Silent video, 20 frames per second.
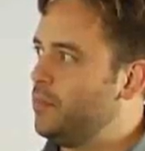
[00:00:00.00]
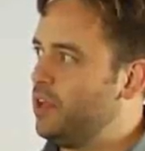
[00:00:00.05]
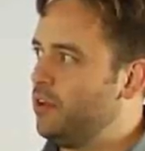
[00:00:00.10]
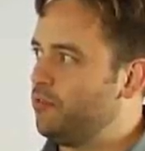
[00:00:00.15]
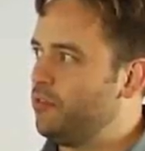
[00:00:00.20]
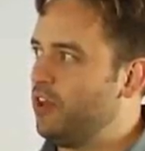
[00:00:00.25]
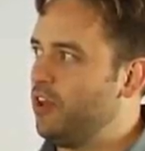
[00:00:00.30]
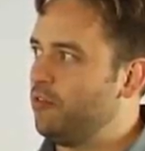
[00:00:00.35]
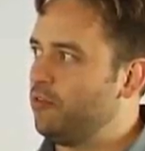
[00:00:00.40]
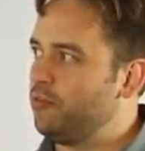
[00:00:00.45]

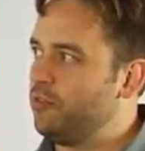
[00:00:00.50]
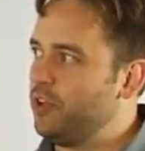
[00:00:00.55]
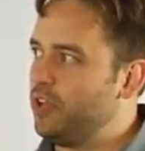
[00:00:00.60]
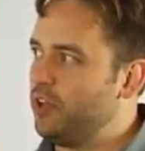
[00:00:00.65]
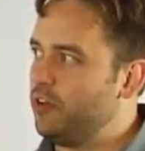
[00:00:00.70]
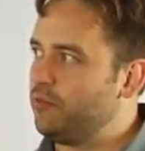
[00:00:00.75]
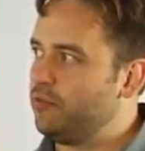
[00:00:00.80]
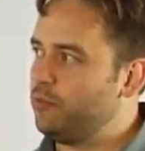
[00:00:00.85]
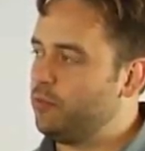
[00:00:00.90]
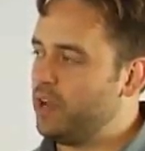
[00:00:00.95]
If
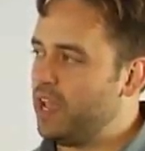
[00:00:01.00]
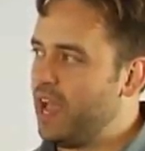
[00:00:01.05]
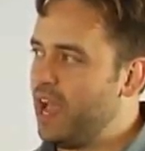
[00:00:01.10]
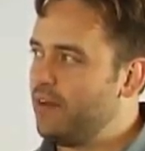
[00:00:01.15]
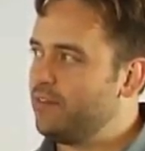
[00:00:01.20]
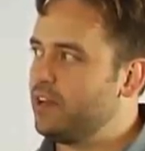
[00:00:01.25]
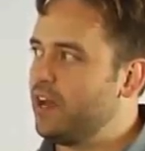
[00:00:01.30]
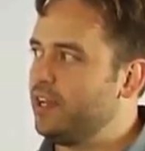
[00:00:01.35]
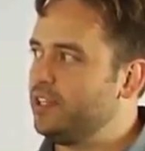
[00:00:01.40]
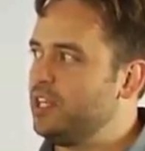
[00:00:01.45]
we
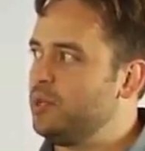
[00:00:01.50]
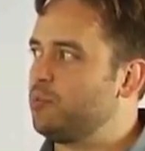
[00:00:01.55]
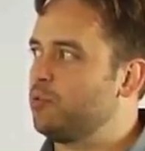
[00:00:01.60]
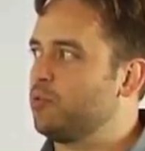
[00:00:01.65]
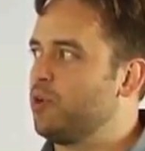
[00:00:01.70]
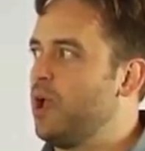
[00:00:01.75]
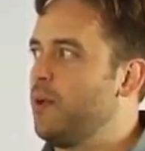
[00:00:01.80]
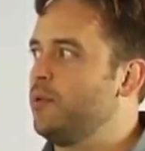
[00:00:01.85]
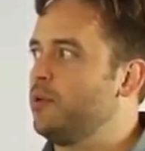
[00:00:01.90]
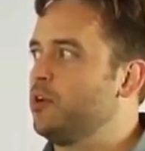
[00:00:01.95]
have an ID
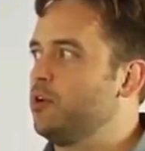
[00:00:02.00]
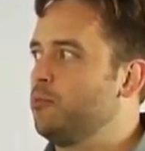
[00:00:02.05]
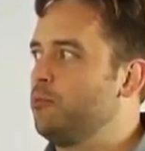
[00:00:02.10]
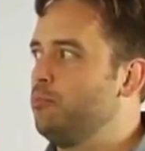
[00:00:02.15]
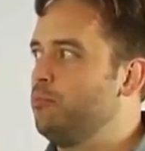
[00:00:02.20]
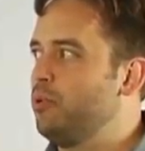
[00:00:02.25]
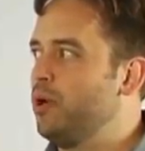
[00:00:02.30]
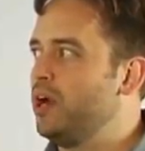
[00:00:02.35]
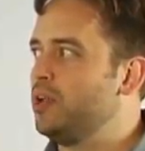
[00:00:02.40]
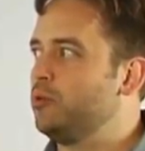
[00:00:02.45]
parameter
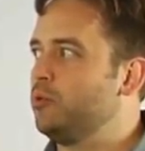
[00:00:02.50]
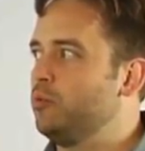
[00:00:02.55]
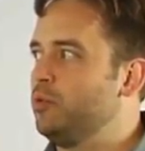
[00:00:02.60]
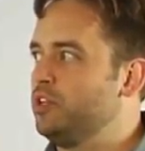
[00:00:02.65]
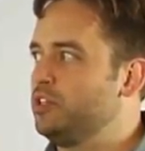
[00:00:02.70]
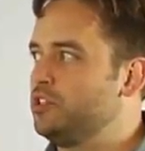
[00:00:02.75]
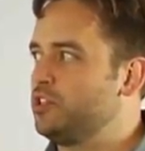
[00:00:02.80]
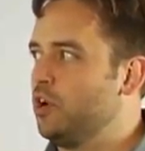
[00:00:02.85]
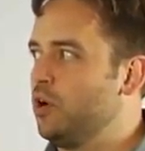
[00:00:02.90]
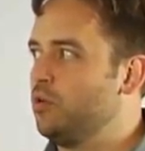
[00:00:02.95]
but
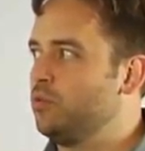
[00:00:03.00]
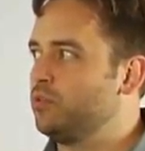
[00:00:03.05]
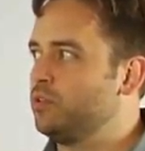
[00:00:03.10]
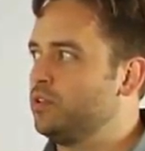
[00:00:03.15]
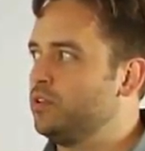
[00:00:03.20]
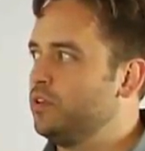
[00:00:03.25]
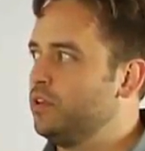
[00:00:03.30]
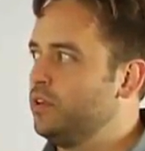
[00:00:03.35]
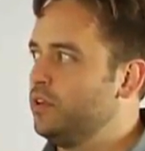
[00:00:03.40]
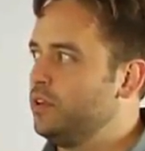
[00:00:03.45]
we don't
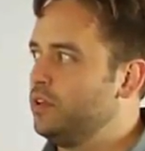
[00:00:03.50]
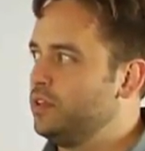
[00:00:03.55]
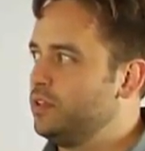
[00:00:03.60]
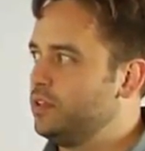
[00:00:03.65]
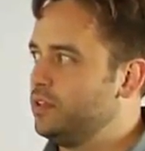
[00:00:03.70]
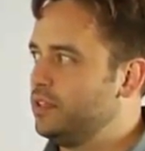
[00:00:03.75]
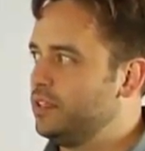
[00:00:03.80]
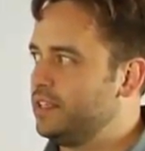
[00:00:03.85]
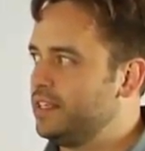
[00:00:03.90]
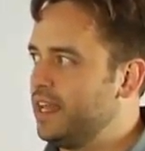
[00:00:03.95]

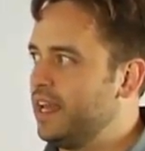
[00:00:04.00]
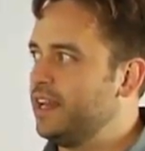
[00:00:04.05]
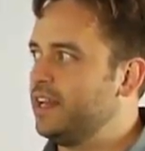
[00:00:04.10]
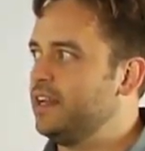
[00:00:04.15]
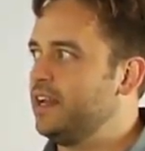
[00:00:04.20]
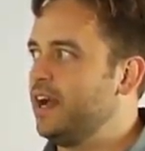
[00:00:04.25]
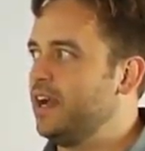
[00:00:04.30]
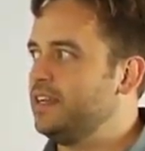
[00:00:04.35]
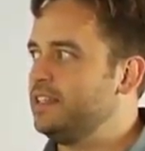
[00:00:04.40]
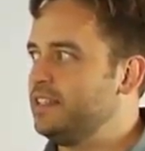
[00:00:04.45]
get
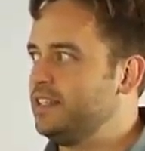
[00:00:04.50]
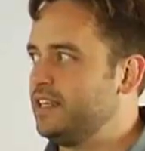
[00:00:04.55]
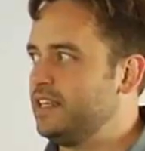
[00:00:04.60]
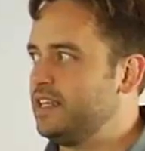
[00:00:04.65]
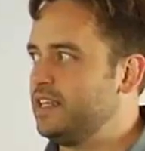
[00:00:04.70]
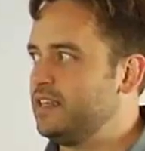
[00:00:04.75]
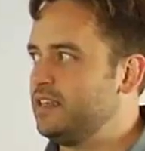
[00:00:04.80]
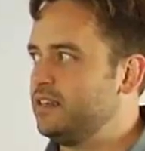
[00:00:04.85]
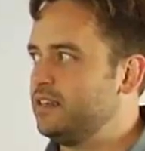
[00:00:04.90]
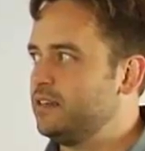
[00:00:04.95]
an
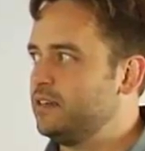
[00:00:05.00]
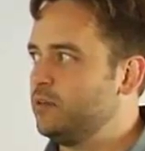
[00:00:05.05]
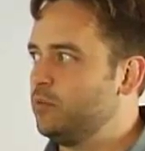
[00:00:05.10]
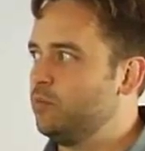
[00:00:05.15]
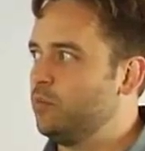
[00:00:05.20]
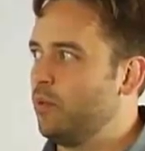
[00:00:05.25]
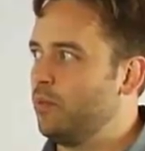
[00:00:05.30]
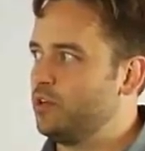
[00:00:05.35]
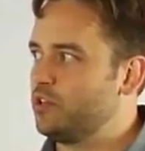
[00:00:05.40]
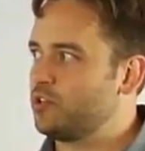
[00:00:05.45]
ID
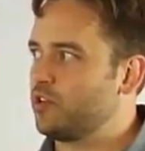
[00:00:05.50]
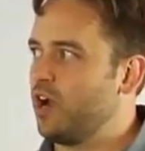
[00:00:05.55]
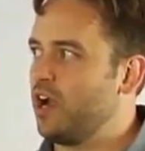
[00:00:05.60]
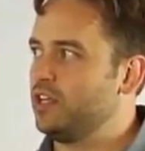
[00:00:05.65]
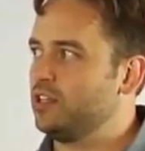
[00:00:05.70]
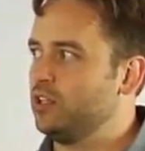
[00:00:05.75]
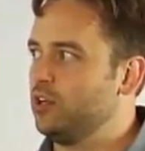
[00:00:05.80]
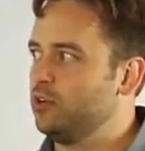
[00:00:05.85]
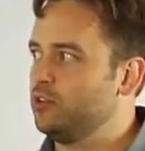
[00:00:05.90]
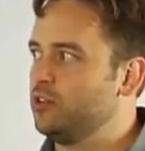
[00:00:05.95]
when we try
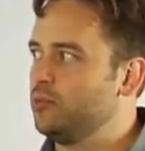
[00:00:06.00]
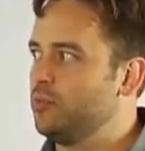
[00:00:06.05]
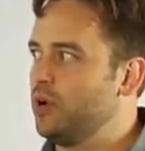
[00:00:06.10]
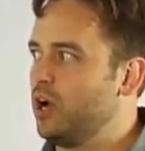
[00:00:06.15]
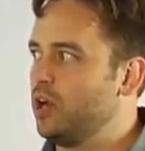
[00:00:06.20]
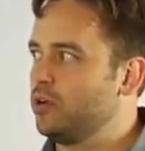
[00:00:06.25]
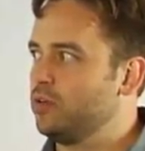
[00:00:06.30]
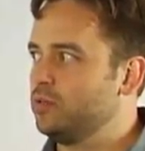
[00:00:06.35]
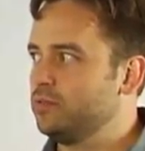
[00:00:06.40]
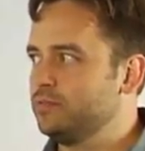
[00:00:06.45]
and load the
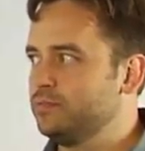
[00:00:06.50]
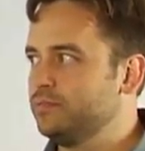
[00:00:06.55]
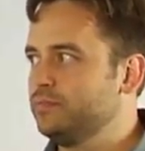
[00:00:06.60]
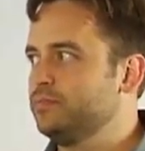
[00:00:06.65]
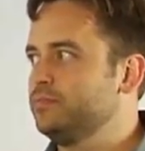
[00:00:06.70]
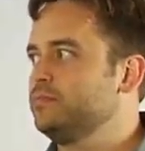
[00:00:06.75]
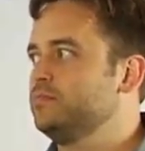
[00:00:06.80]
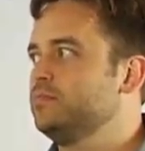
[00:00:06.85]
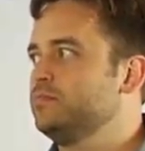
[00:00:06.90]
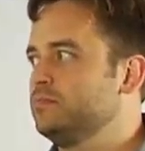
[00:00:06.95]
model,
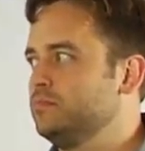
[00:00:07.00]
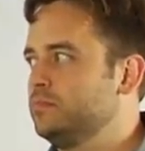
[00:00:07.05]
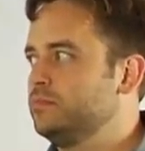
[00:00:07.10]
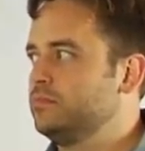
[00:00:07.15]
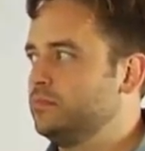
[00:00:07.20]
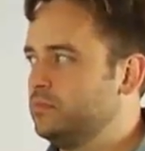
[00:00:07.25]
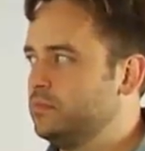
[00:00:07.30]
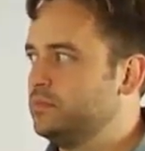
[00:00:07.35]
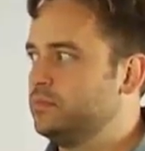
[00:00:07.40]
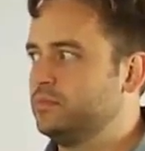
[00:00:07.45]

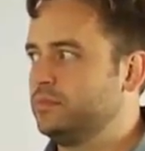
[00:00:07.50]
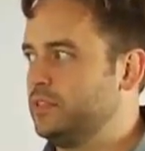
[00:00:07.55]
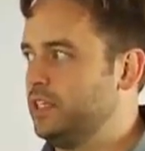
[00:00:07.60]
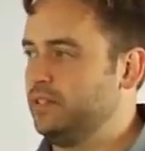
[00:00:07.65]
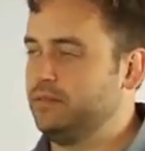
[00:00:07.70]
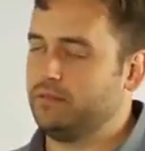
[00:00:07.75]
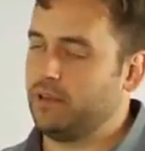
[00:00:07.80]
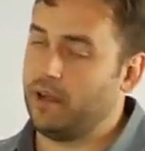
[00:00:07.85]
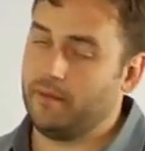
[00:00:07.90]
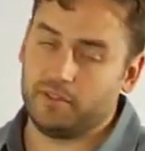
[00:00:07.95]

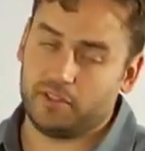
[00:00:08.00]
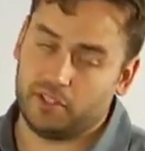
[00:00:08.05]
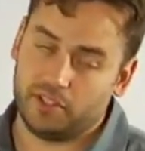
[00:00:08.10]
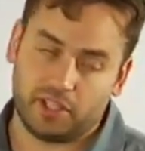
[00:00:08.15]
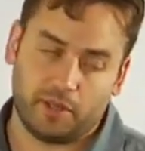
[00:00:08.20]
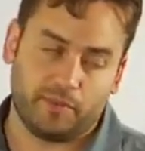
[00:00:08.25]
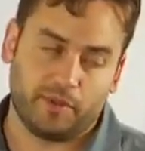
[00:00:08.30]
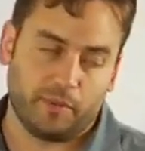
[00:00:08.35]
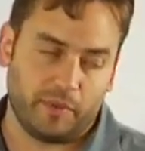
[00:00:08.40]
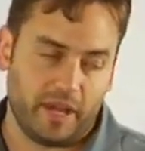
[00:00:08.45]
then obviously
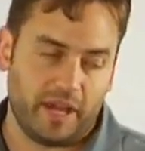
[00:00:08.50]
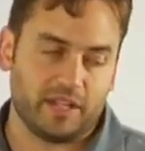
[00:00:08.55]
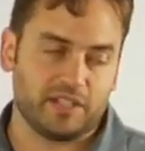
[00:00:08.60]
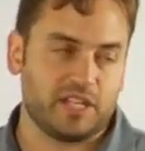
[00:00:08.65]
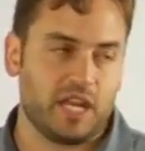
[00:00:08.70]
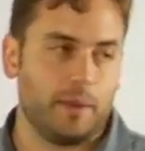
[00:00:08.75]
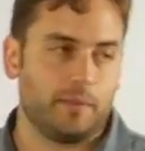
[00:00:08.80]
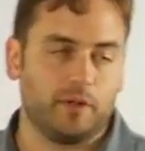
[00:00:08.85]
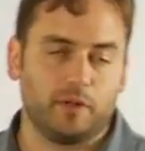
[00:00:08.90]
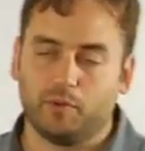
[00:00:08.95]
something bad
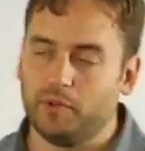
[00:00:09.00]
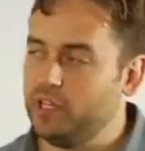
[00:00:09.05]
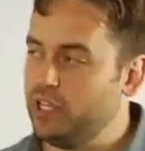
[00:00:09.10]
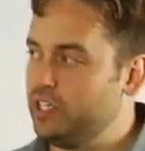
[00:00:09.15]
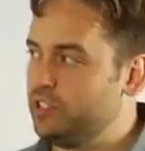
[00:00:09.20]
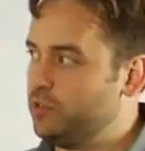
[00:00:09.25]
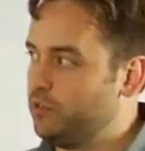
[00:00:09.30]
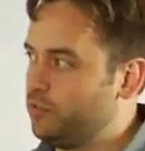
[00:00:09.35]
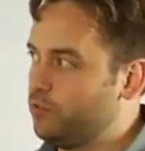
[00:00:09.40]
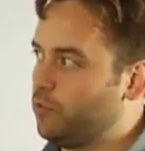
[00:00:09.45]
has happened and we
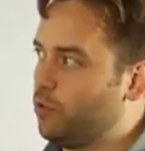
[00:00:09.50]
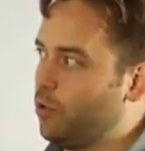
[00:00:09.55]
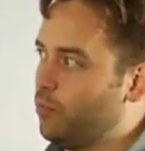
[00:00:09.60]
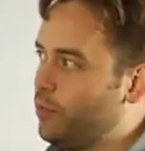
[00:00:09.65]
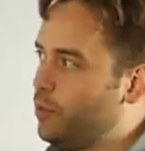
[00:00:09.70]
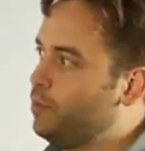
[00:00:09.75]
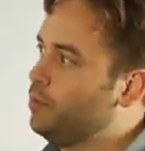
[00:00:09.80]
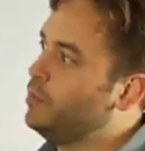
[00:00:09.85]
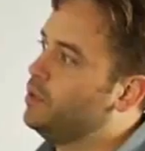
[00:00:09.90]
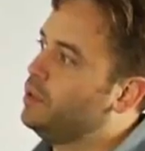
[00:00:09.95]
need to inform
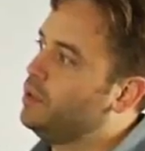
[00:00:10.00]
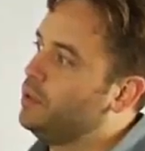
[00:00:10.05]
them.